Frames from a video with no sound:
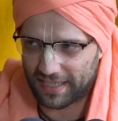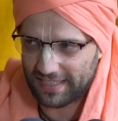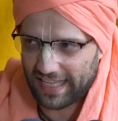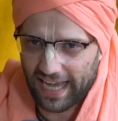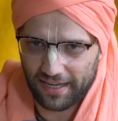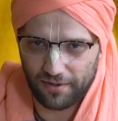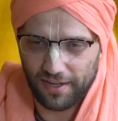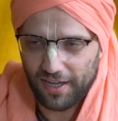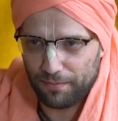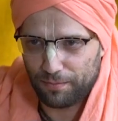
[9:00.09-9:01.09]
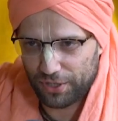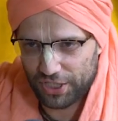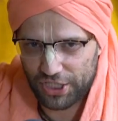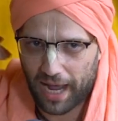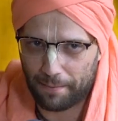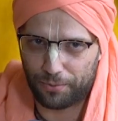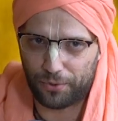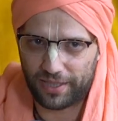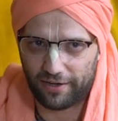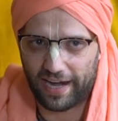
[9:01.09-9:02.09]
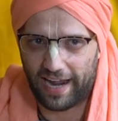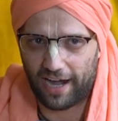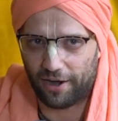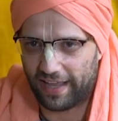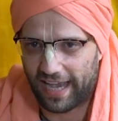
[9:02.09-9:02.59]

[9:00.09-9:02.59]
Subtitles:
because they hadn't put shampoo in their hair,